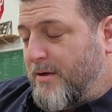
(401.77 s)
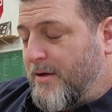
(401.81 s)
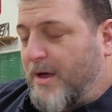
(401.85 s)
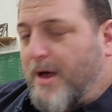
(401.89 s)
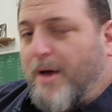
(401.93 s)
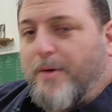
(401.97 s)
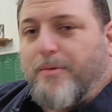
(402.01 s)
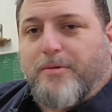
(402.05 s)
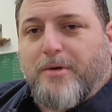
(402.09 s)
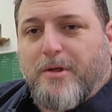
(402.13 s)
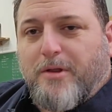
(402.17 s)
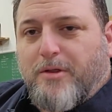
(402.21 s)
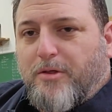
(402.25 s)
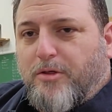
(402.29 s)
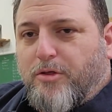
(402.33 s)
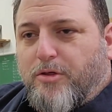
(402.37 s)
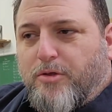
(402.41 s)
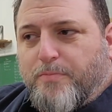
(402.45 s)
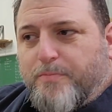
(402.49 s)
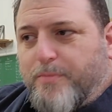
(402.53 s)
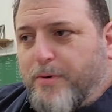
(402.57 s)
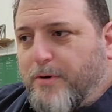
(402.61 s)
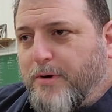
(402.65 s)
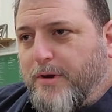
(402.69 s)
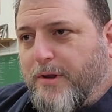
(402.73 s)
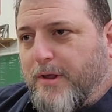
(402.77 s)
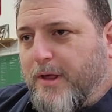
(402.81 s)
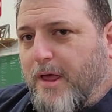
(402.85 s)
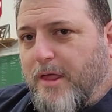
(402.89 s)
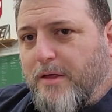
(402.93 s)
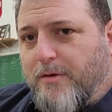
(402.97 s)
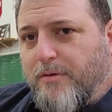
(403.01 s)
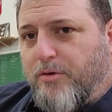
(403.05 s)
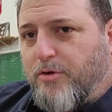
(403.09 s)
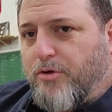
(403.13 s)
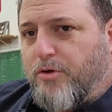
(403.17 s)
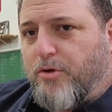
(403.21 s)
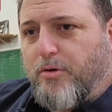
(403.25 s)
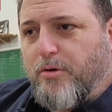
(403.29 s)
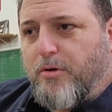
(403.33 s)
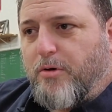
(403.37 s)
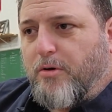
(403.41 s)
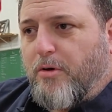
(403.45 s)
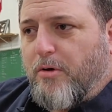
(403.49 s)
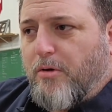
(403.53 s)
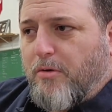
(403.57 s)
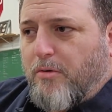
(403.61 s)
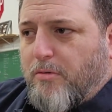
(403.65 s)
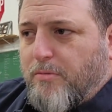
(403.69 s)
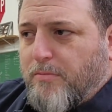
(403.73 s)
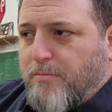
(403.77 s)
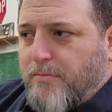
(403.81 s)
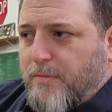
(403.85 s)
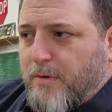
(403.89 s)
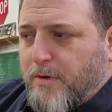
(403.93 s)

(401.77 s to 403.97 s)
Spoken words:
I was going to just put it together and shoot it home.